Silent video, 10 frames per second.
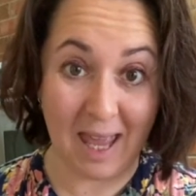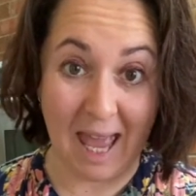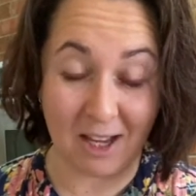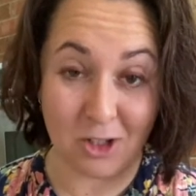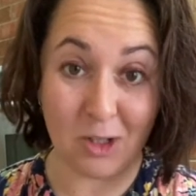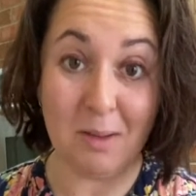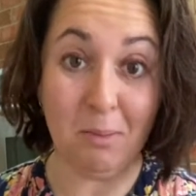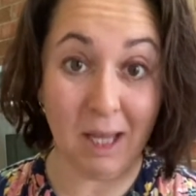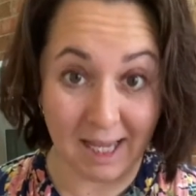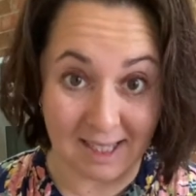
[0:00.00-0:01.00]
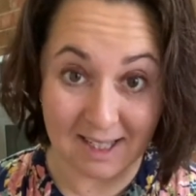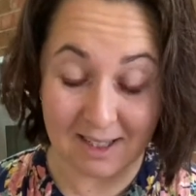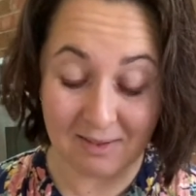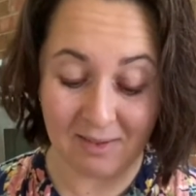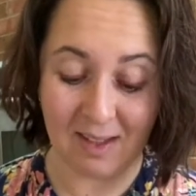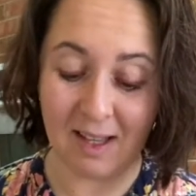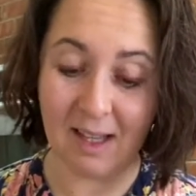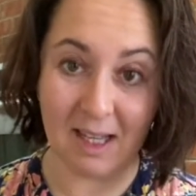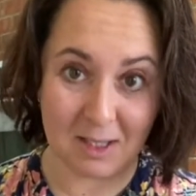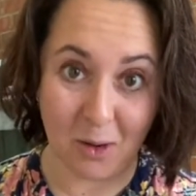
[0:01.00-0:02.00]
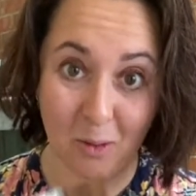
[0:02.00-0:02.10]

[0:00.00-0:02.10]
actually blend. Let's go